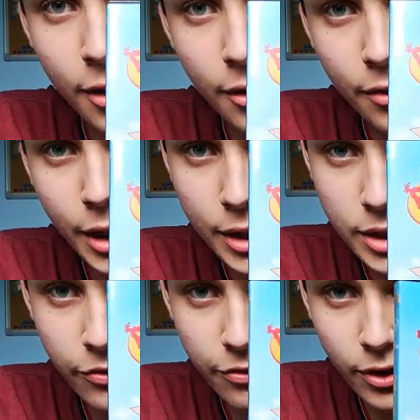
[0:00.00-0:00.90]
There's the
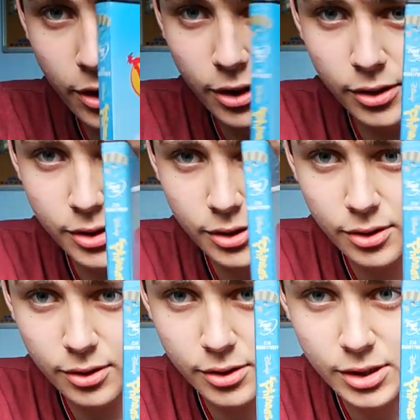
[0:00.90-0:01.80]
front,
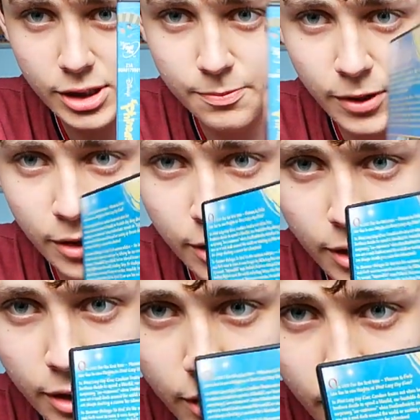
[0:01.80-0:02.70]

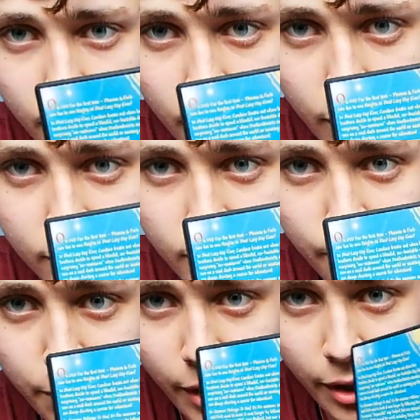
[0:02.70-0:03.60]
spine, and there's the
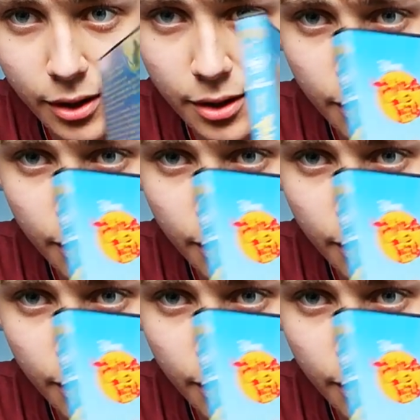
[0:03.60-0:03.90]
back.